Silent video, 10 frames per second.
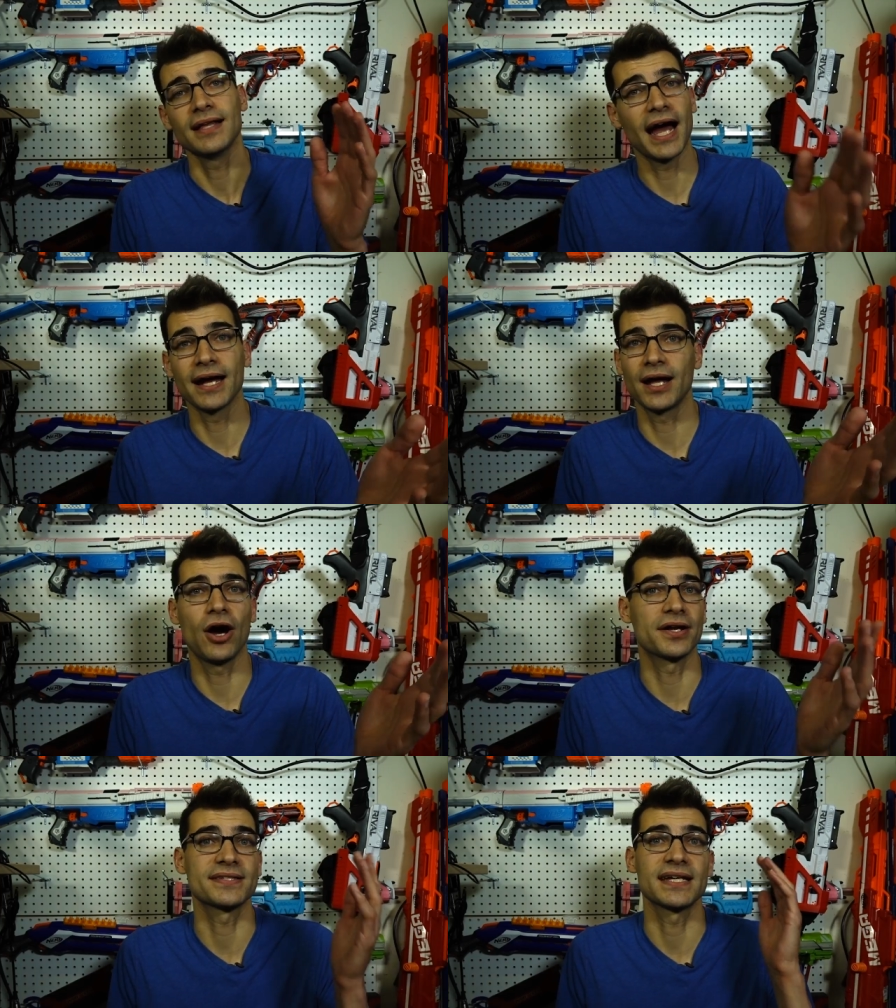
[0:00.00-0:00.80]
I
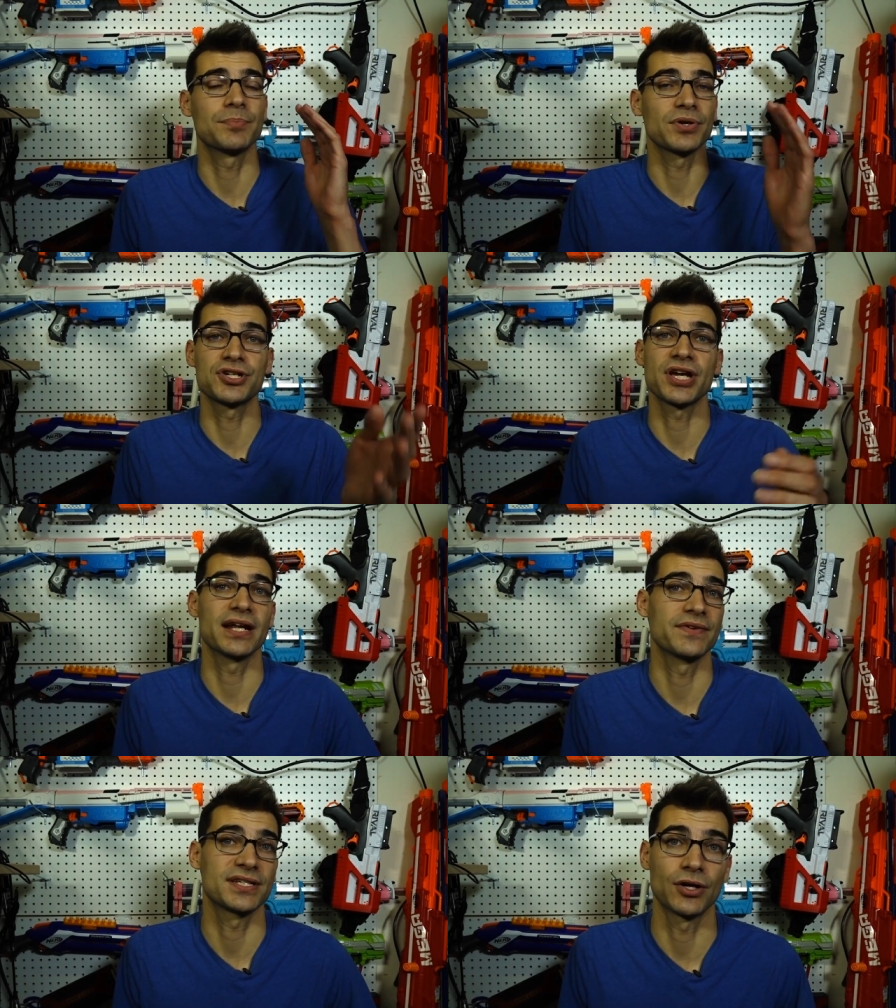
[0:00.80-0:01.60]
honestly appreciate
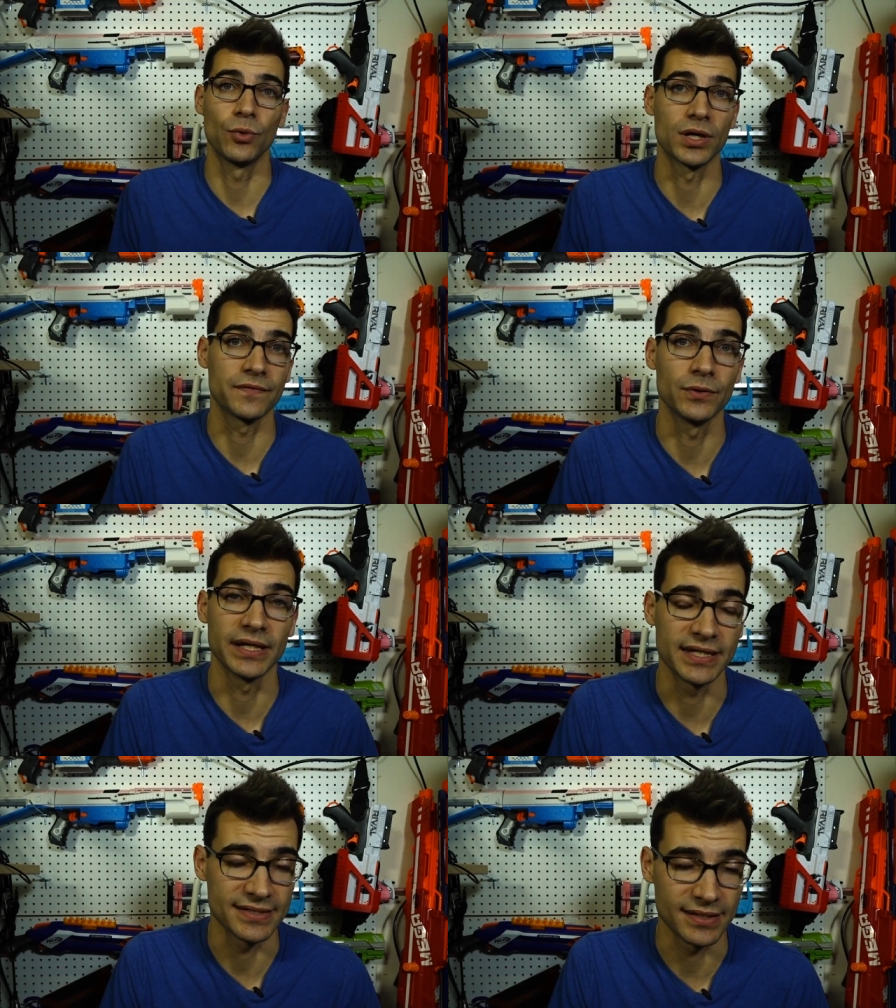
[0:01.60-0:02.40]
every single one of you.
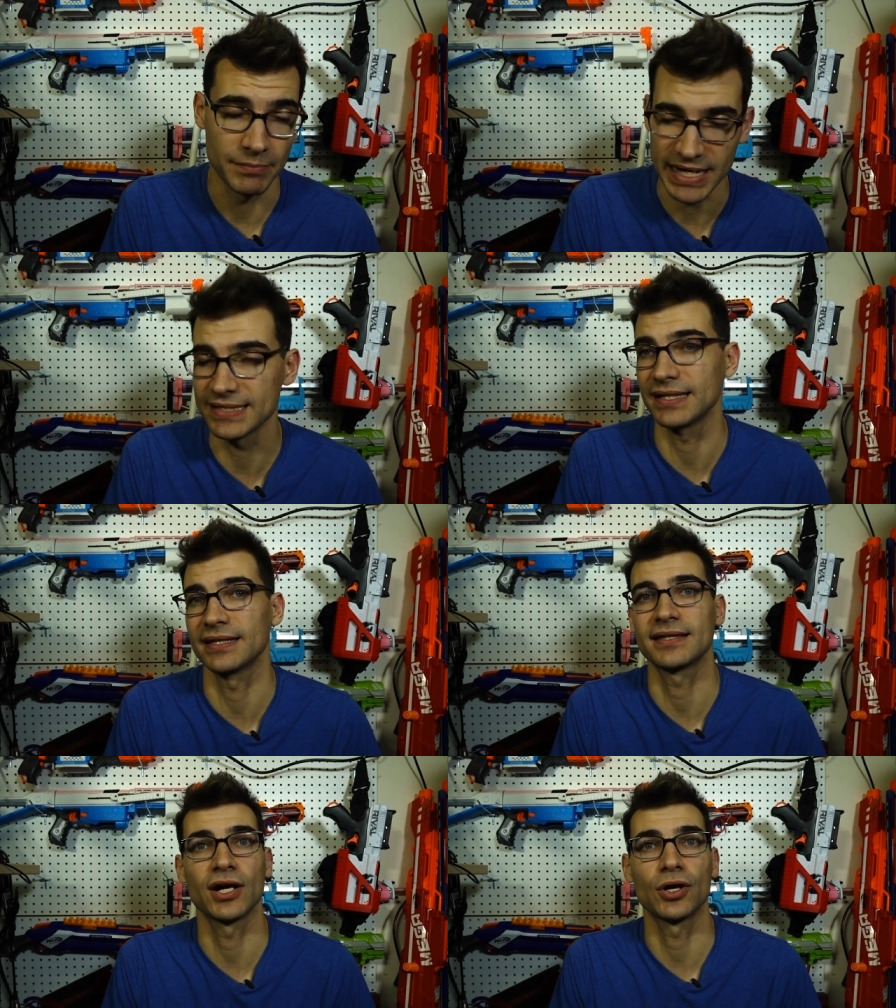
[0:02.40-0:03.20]
It is amazing
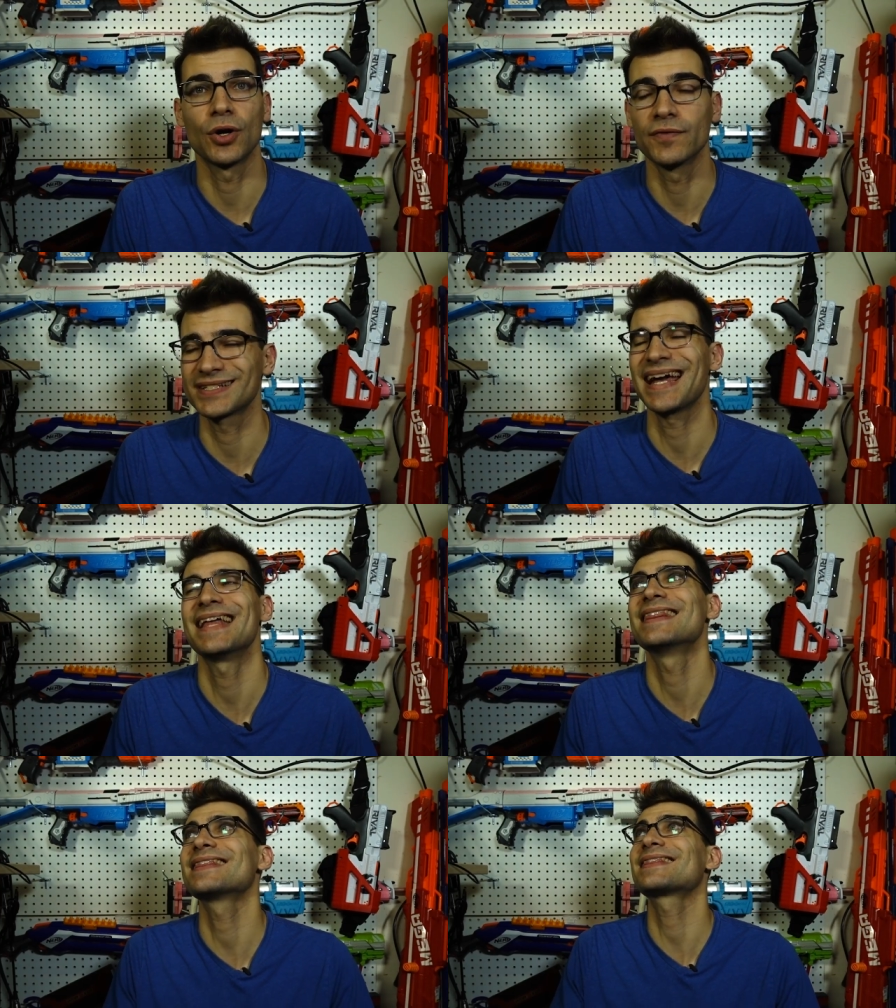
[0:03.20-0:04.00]
that there are over
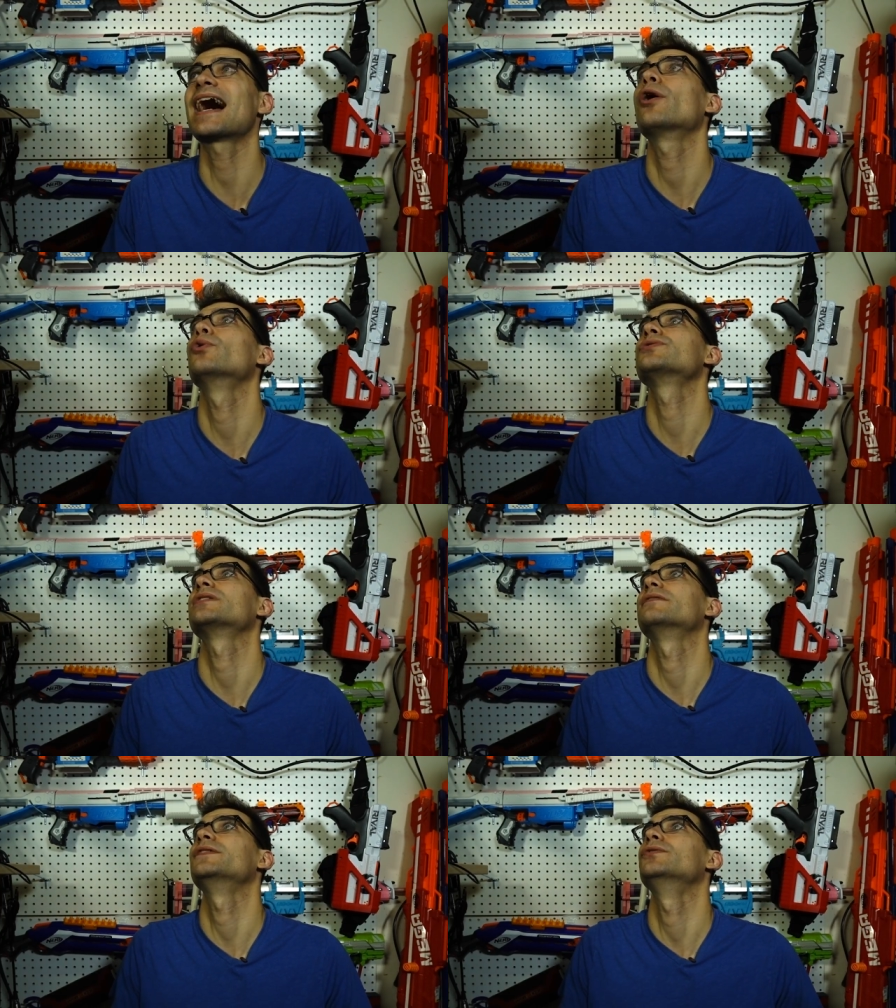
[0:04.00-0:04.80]

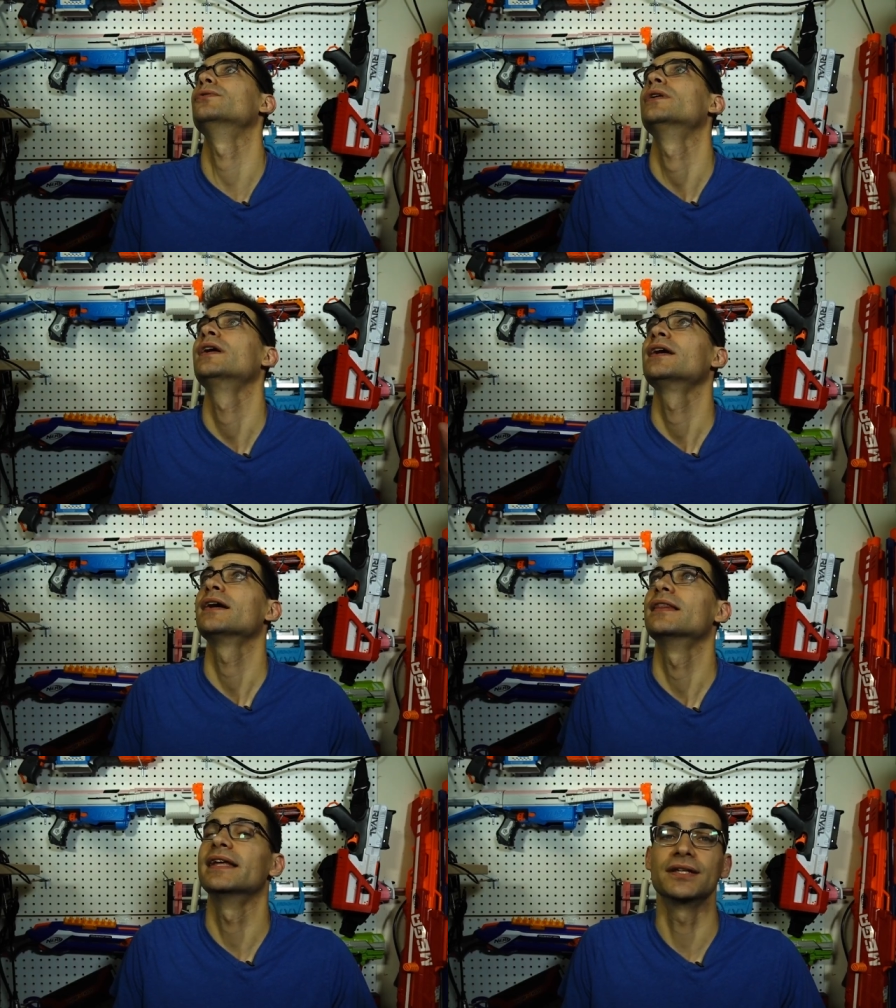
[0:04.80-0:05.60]
10,000 of you
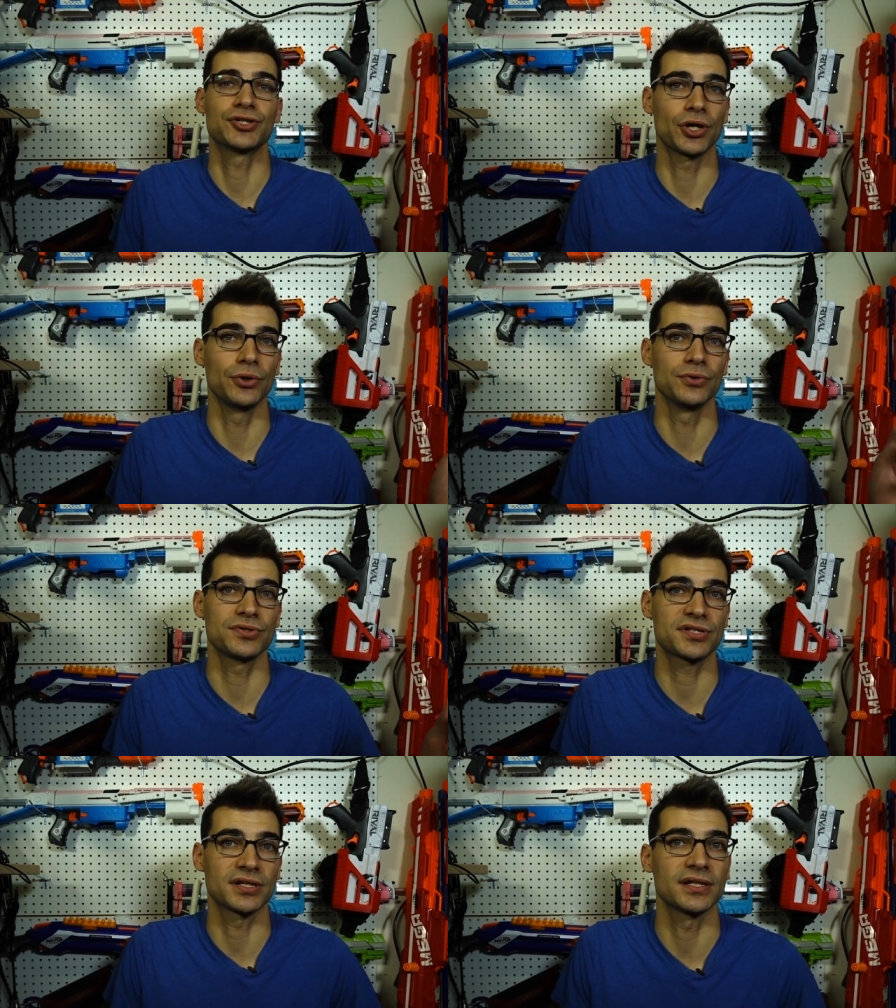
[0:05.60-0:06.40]
that
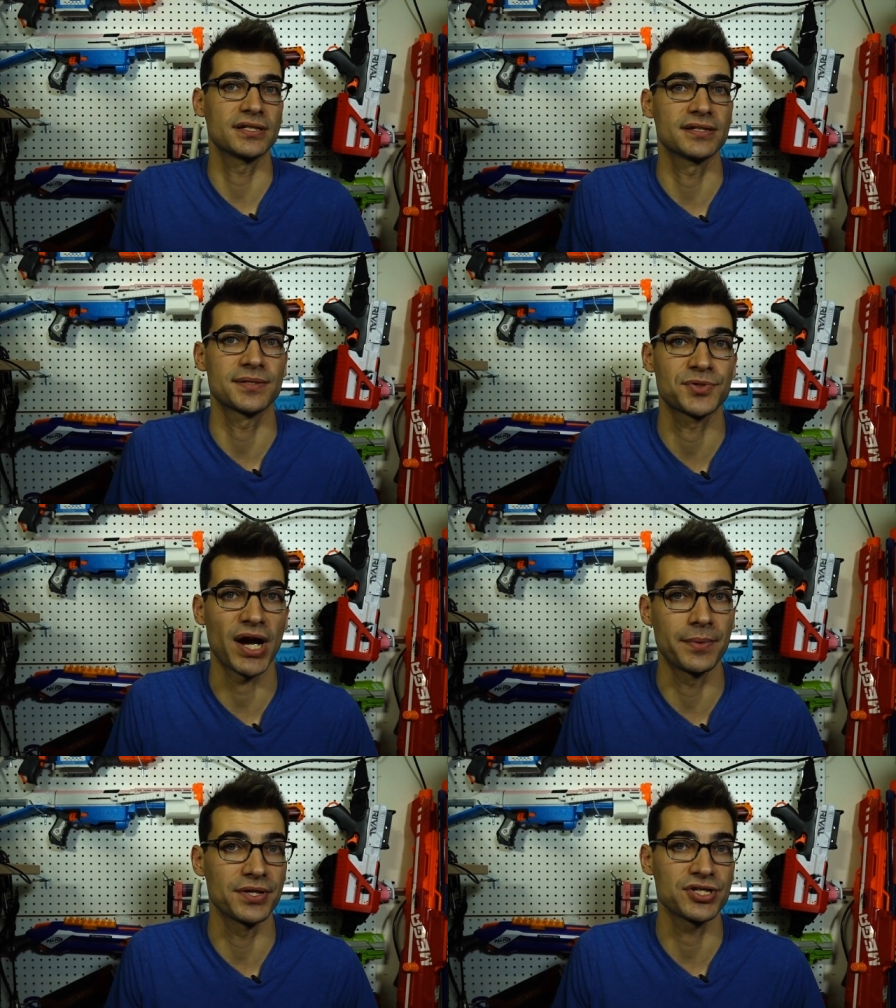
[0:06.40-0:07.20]
chose to, to
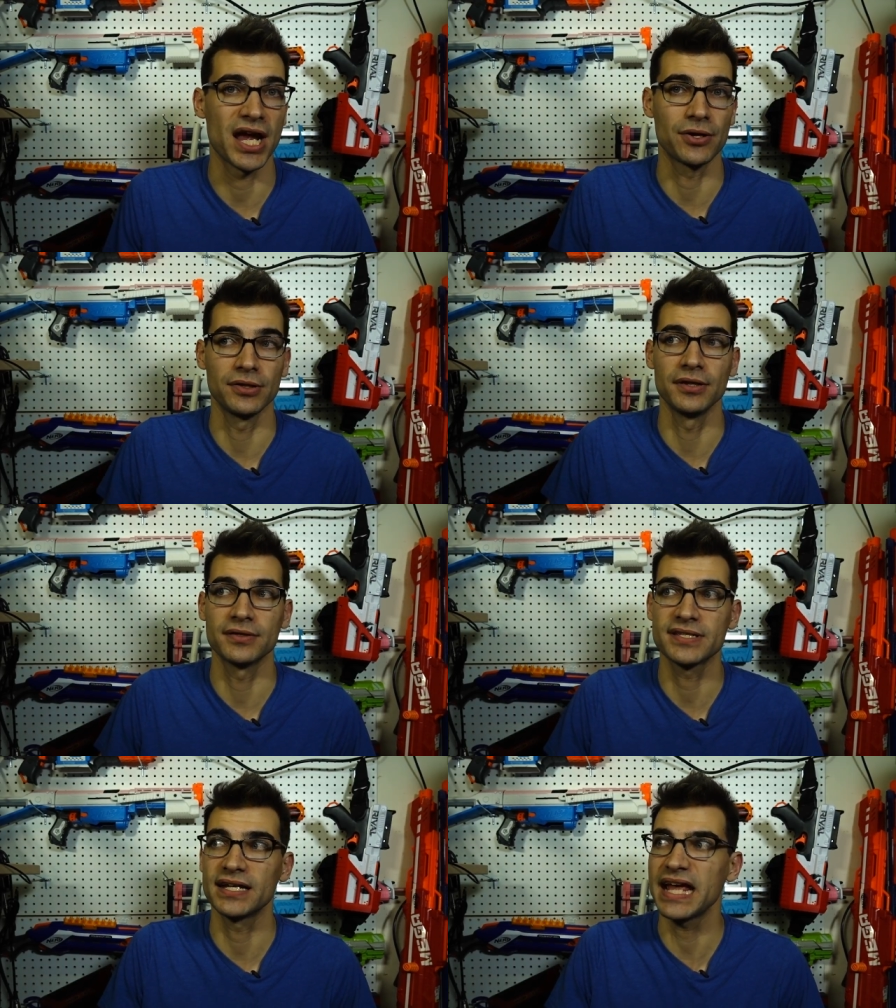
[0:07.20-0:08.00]
subscribe to this channel
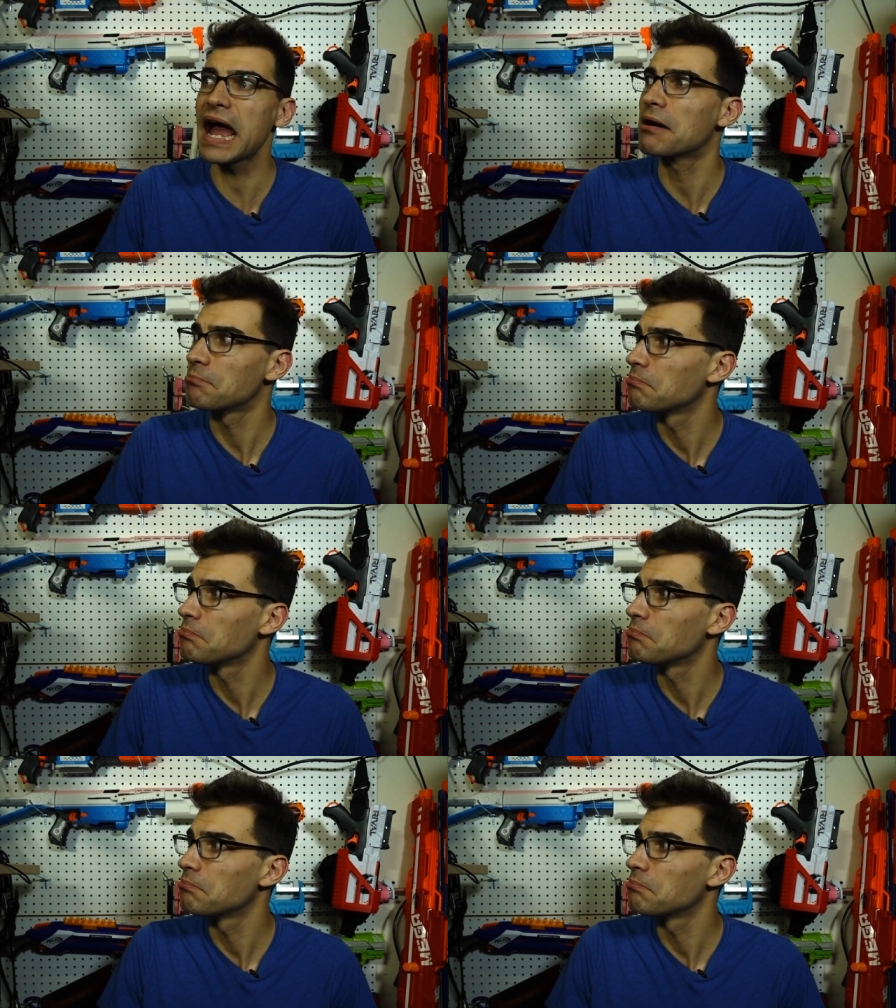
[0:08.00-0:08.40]
and said, yeah,